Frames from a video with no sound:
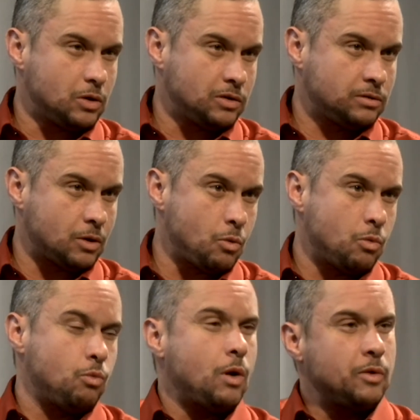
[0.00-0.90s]
So
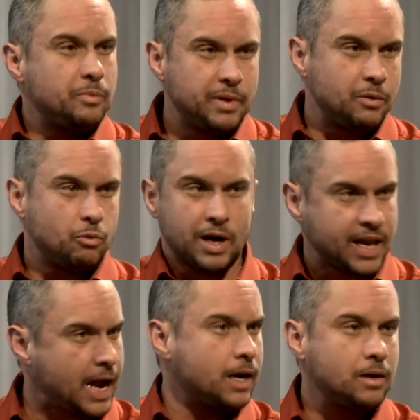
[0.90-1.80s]
what would be what
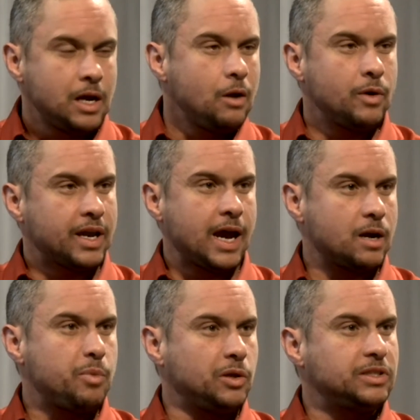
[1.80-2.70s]
cat what
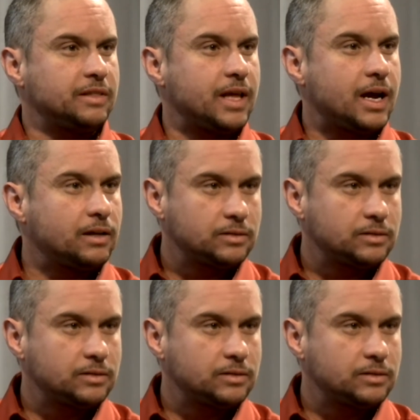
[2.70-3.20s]
catapulted that?